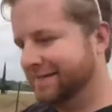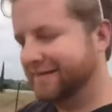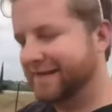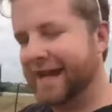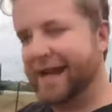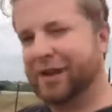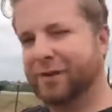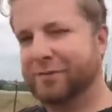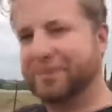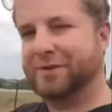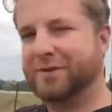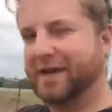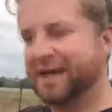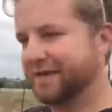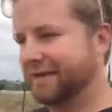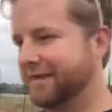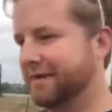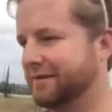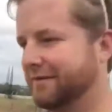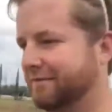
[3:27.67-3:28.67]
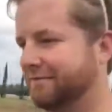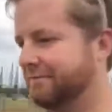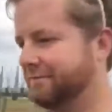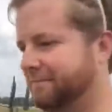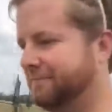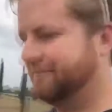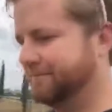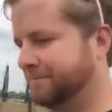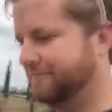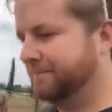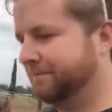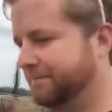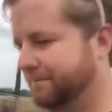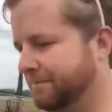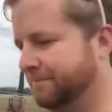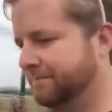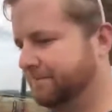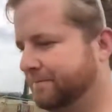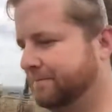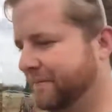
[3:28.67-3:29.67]
to help you get there.
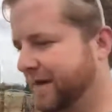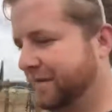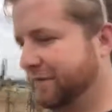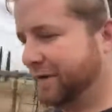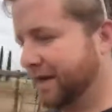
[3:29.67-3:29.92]
I've